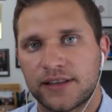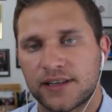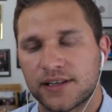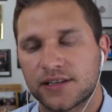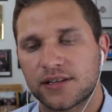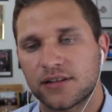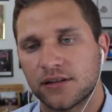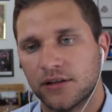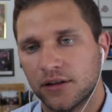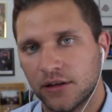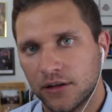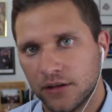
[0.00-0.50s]

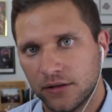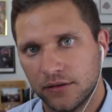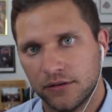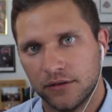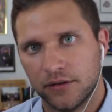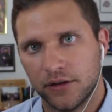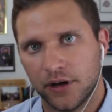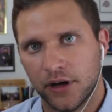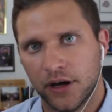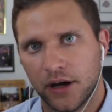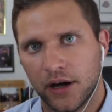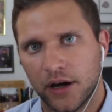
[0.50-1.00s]
This
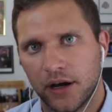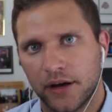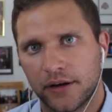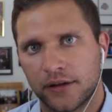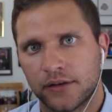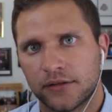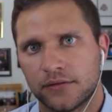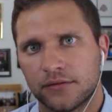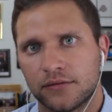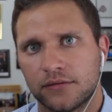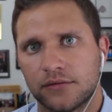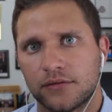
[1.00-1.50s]

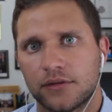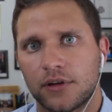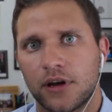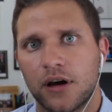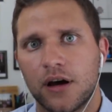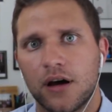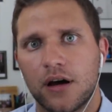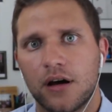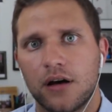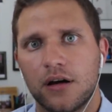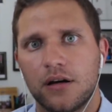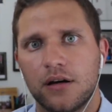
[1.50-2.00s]

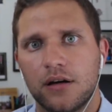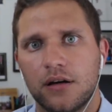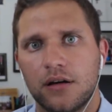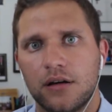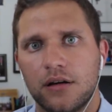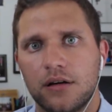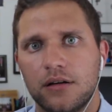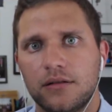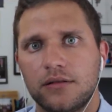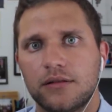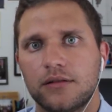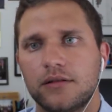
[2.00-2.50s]
da-dum-da.